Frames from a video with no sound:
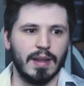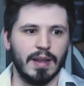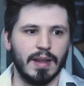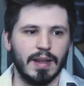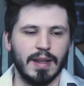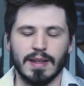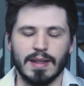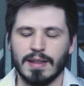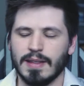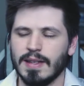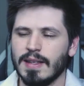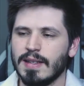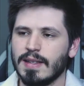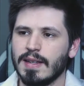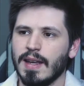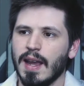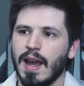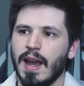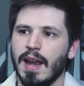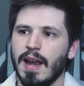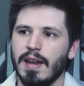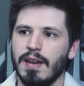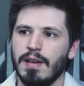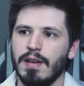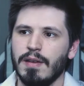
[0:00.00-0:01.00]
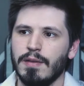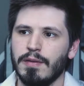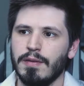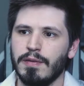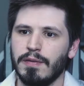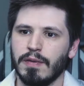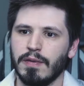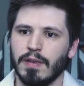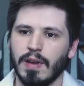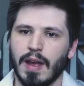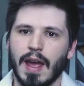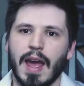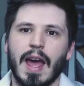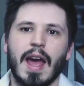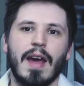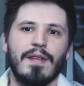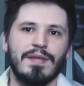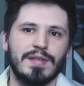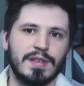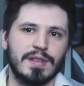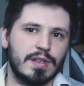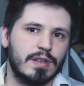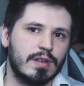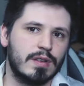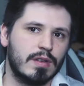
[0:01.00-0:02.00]
It's this kind of half
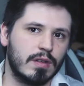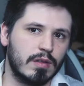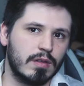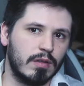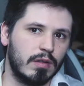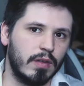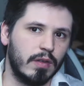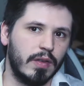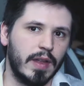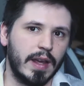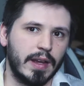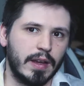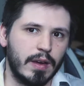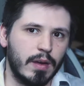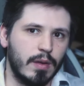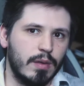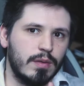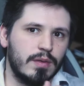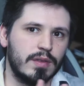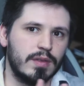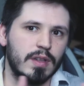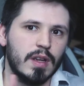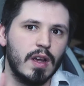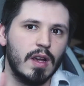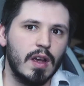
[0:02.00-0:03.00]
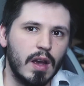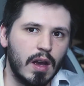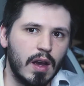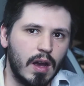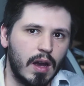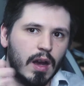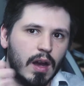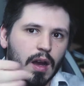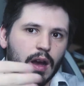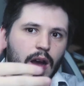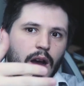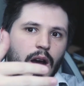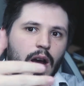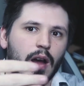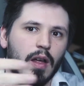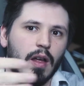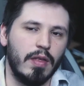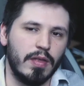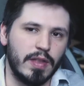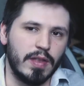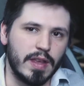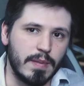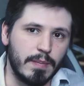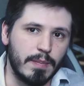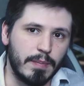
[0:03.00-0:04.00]
circle that goes
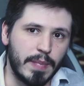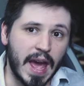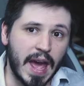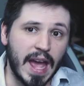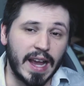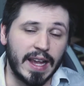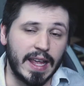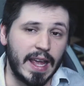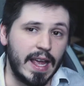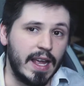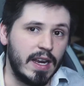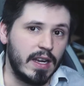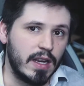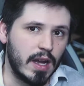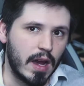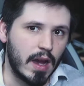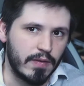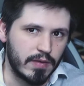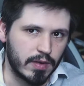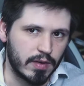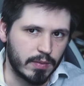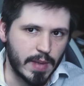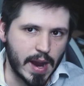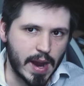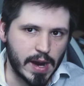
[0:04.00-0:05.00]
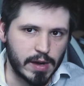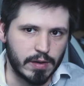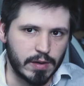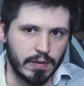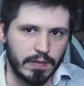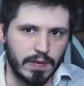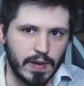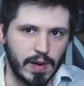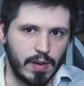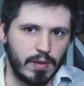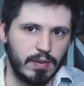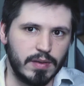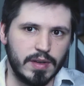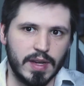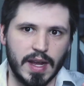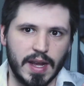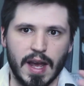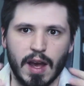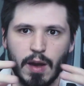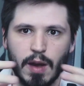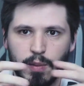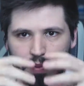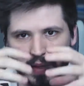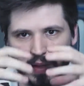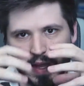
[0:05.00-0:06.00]
on the back end of your microphone to
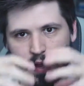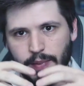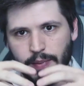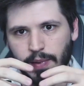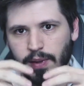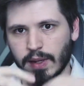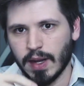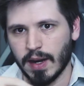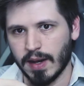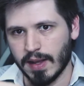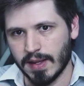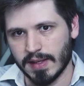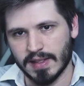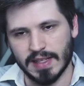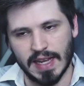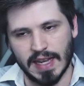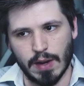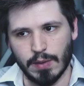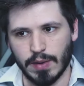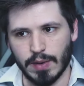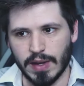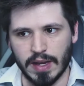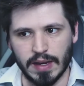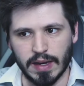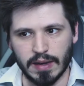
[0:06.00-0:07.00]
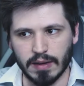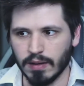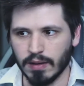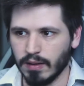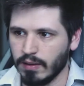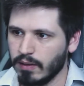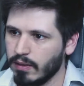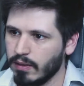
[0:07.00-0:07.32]
help keep a lot of the sound in.